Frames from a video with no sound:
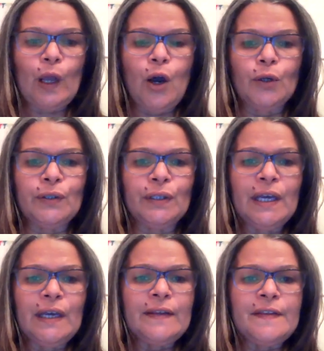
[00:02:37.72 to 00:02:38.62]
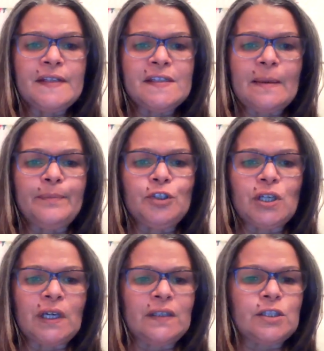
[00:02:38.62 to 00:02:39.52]
on the
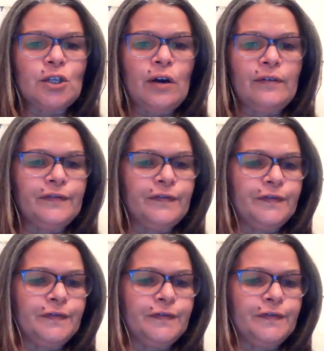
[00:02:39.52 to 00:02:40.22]
subject of